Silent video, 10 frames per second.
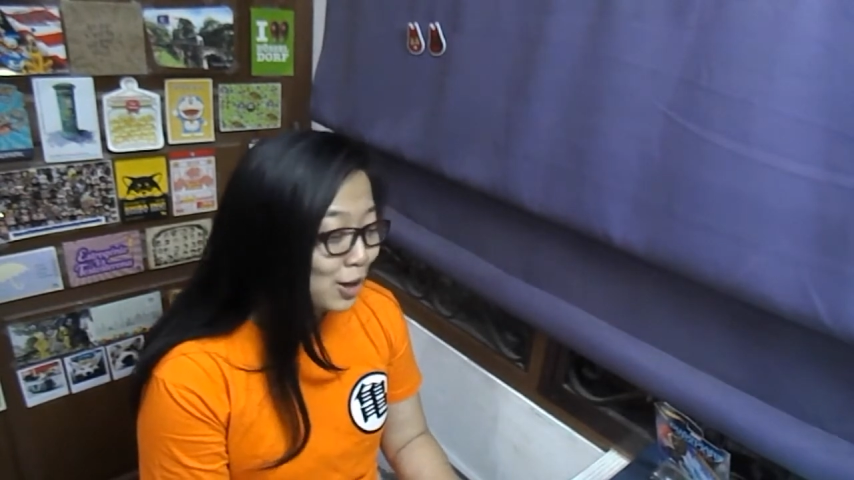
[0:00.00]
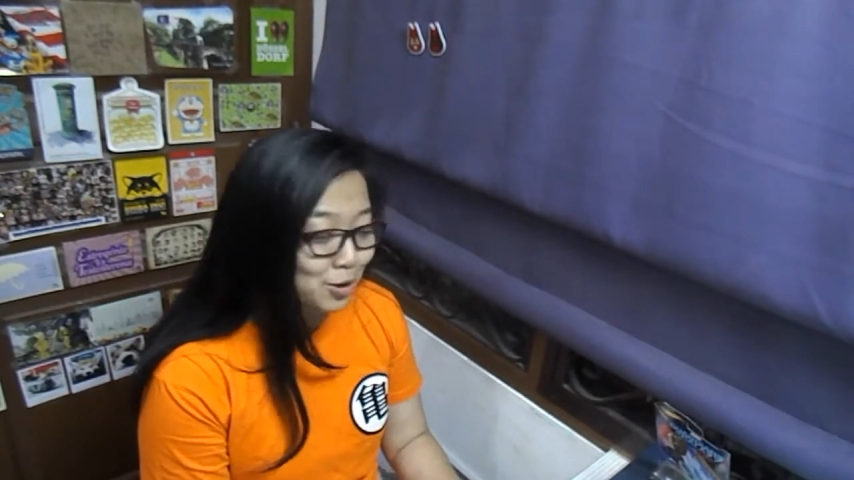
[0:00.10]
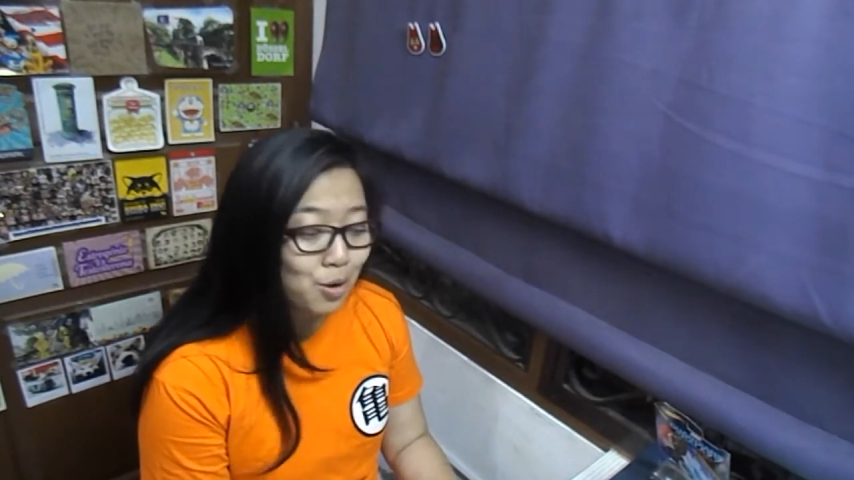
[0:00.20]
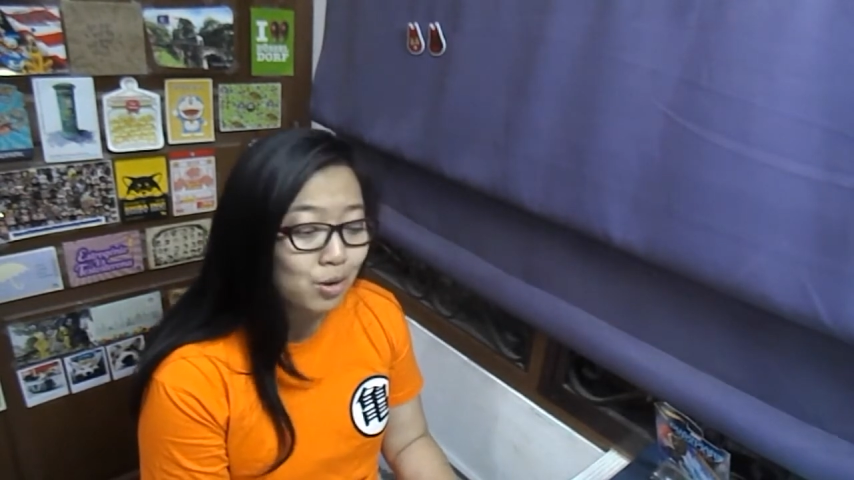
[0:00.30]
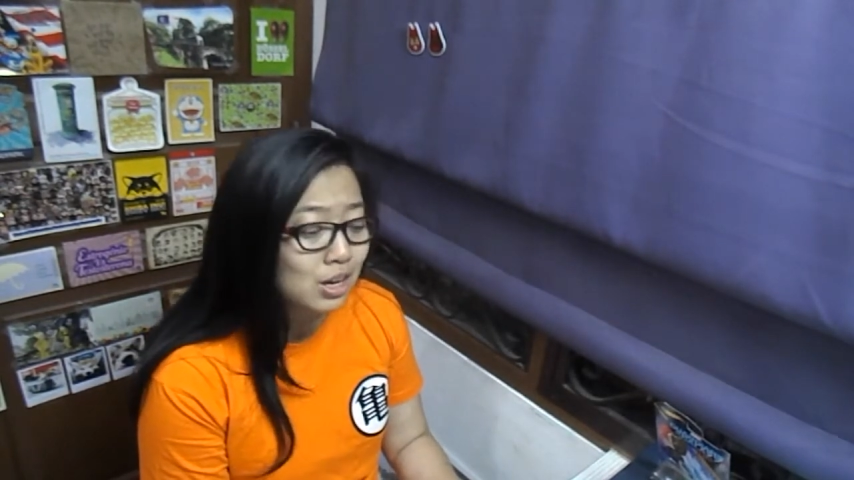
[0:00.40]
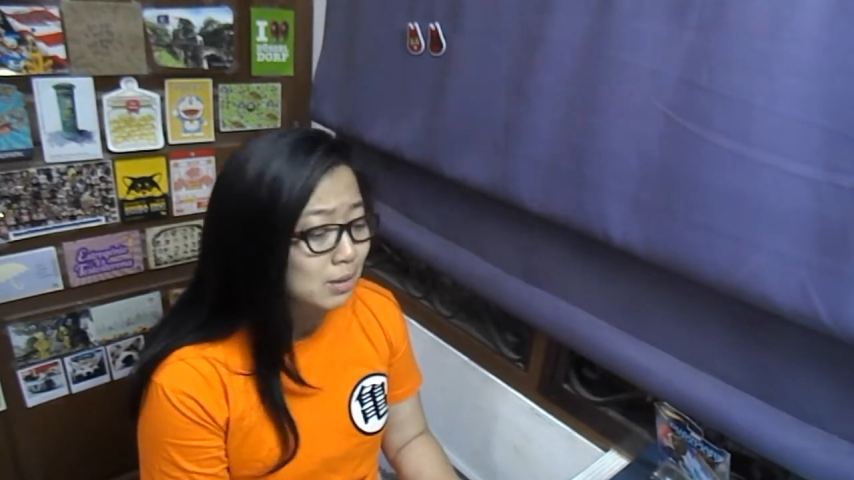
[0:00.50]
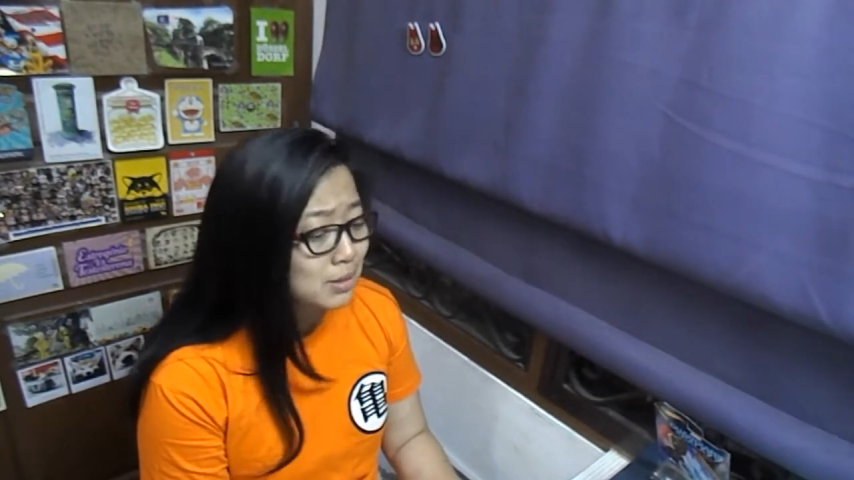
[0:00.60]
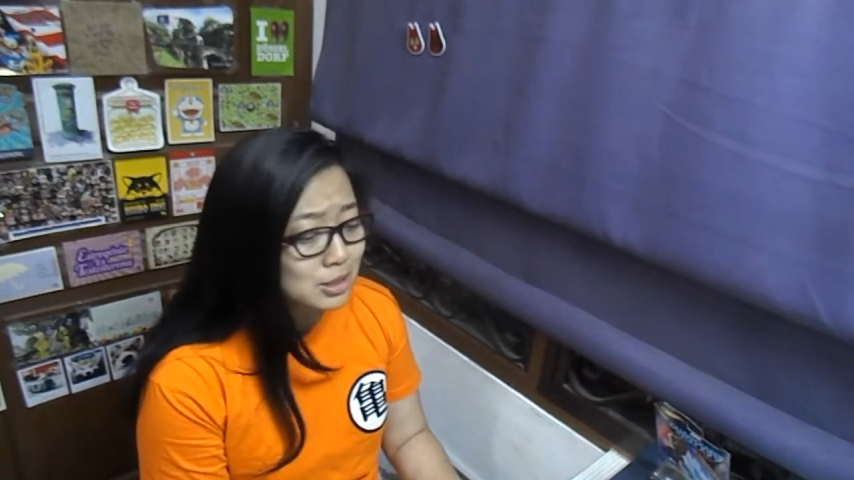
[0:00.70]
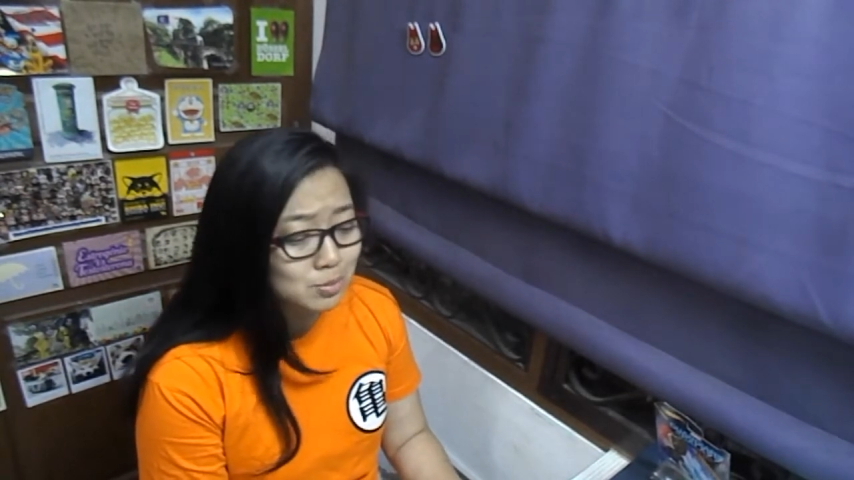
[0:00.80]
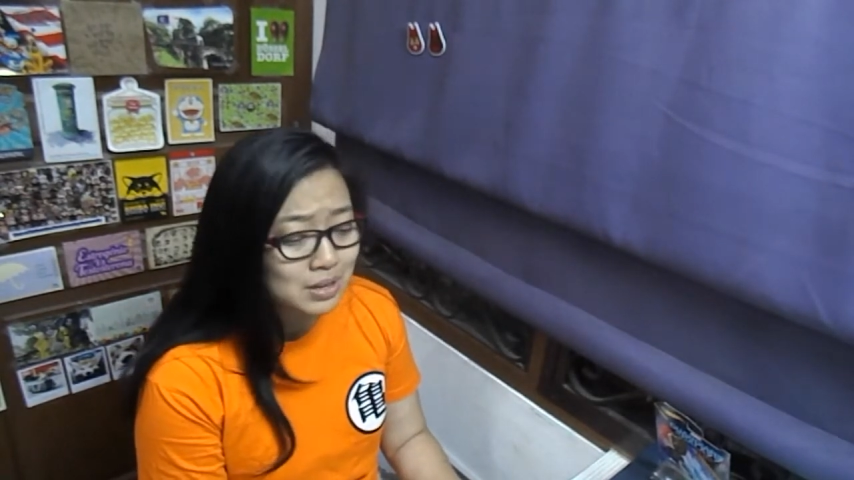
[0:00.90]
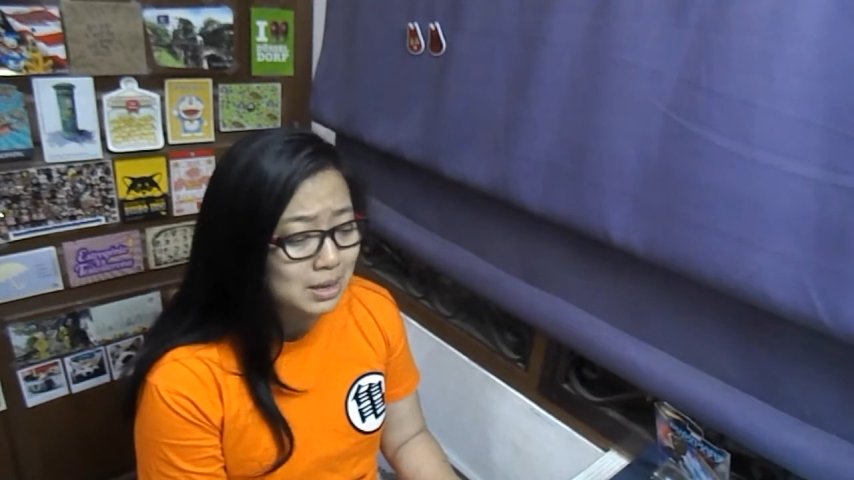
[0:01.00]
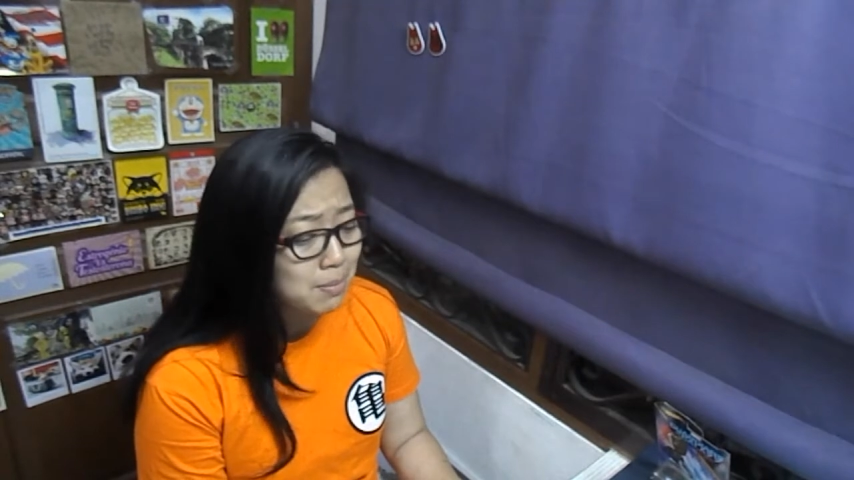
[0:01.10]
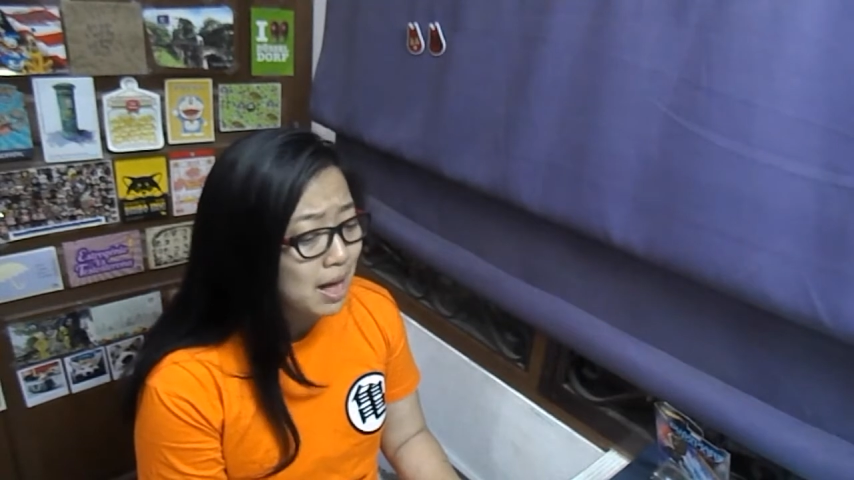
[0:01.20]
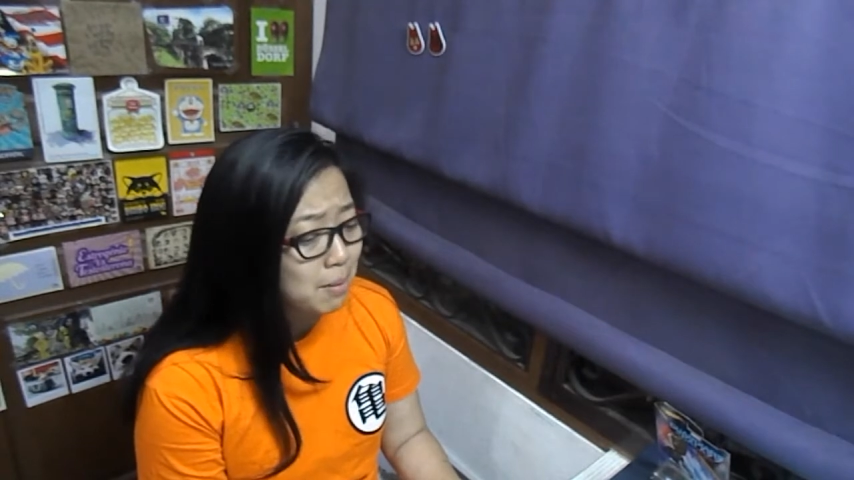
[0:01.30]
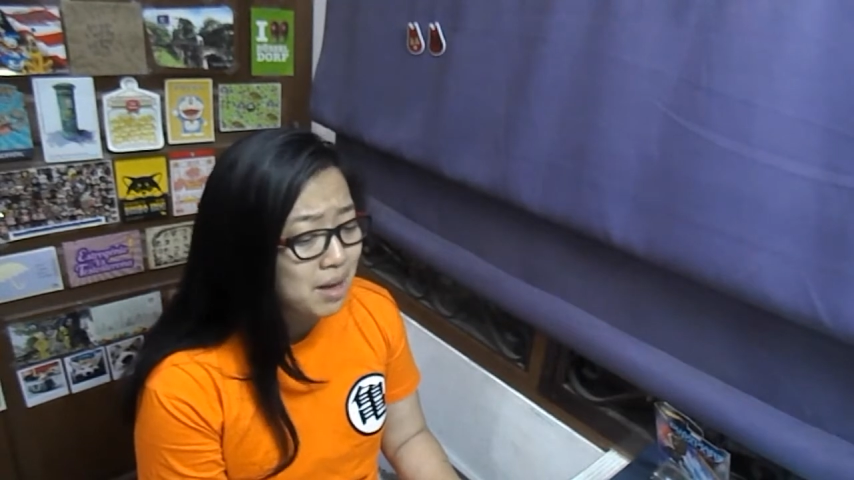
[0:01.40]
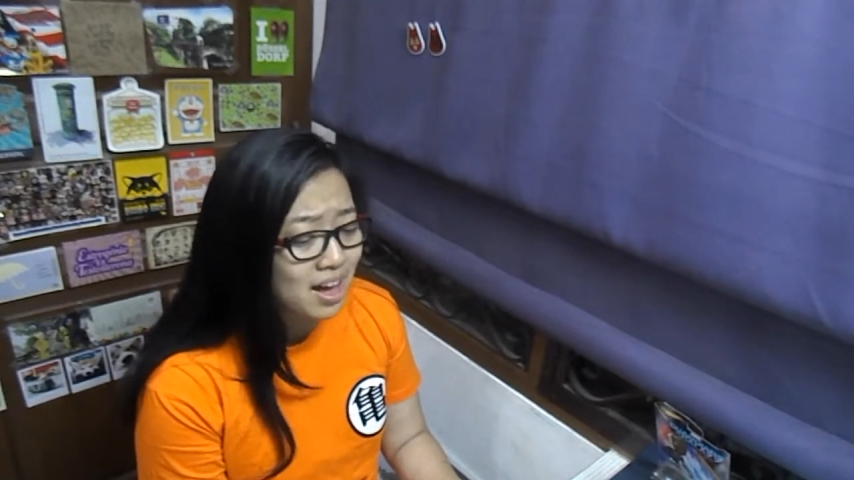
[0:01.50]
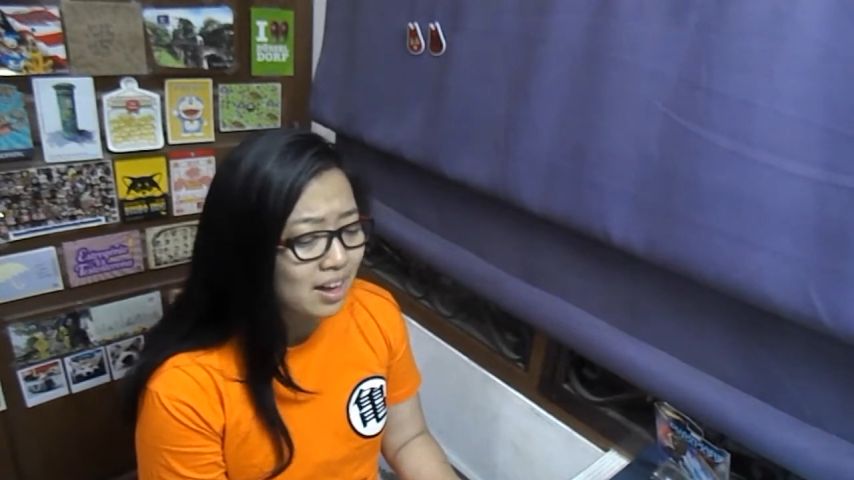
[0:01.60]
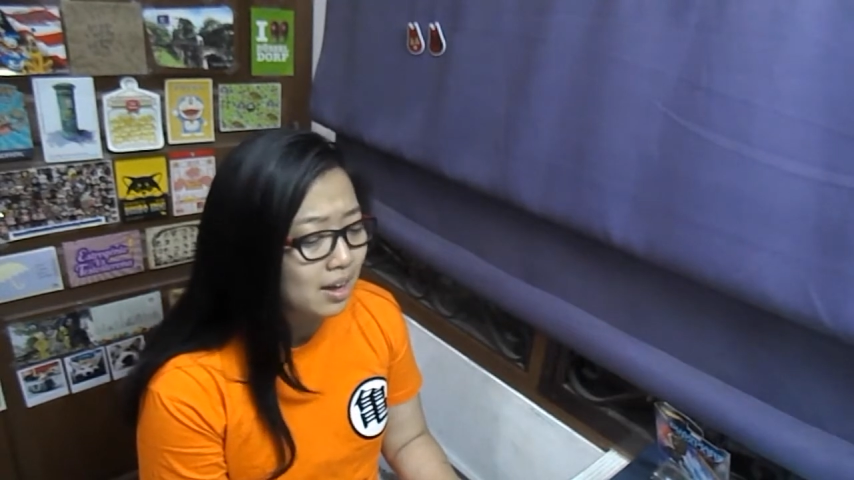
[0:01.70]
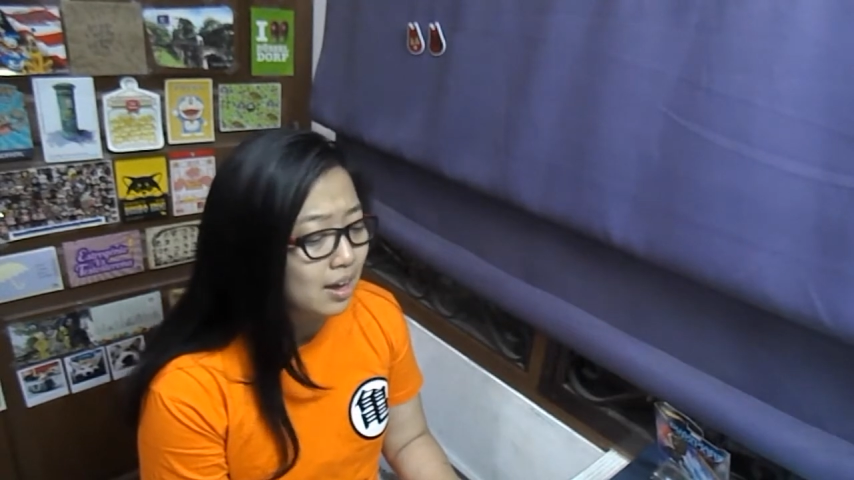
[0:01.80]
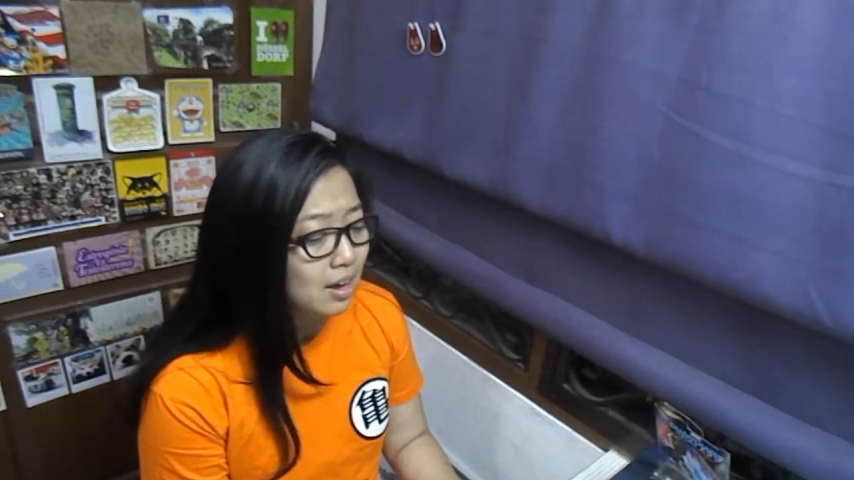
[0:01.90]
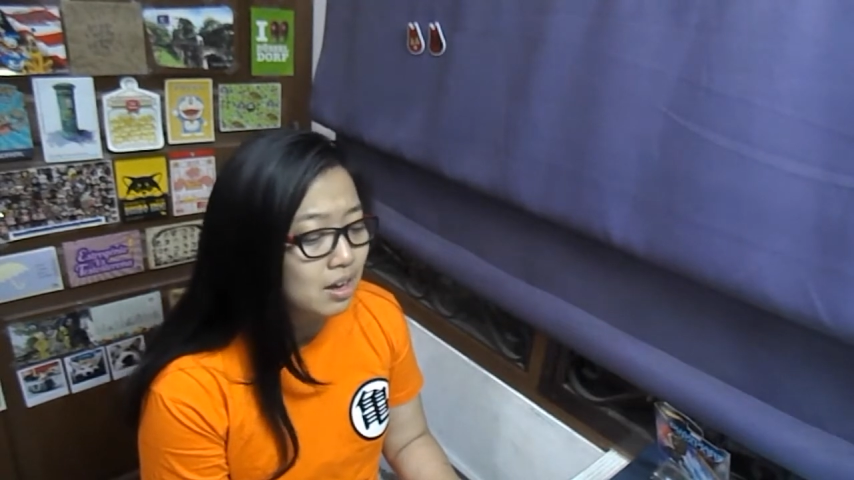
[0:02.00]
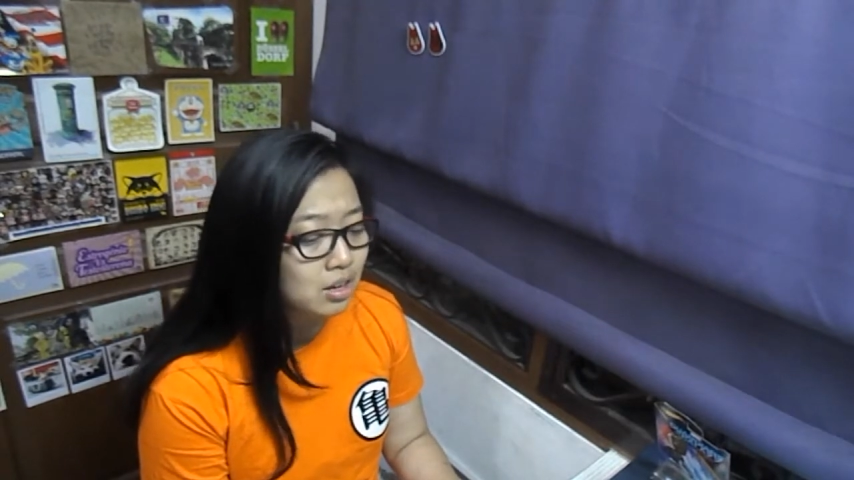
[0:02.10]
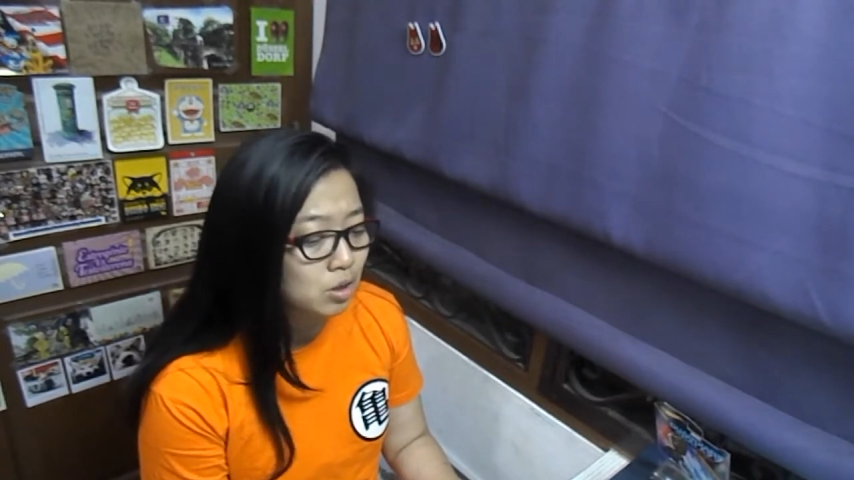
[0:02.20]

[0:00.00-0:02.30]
You're gonna miss me by my hair.